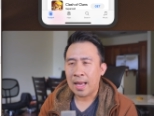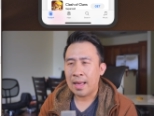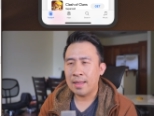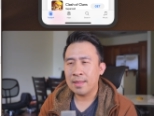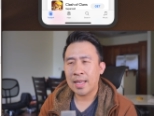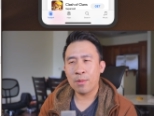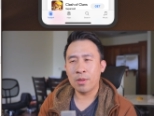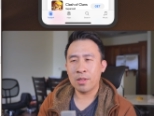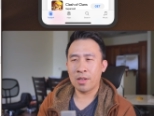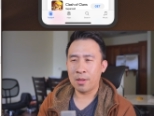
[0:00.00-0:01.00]
And uh, this guy
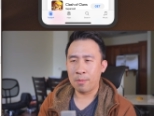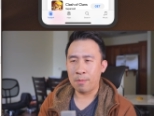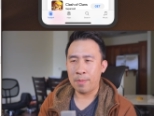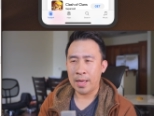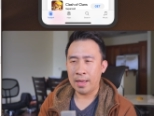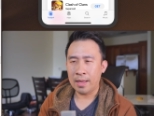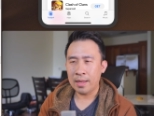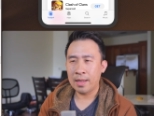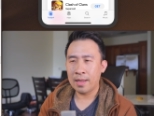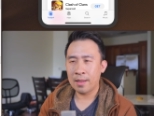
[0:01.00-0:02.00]
we'll call
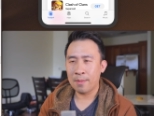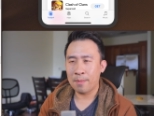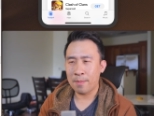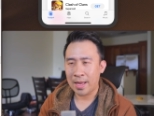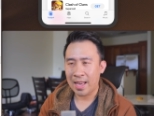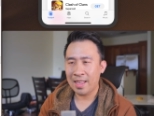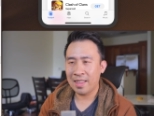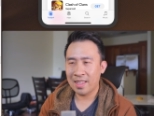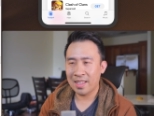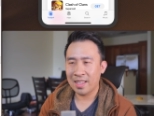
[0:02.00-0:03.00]
bed, bath,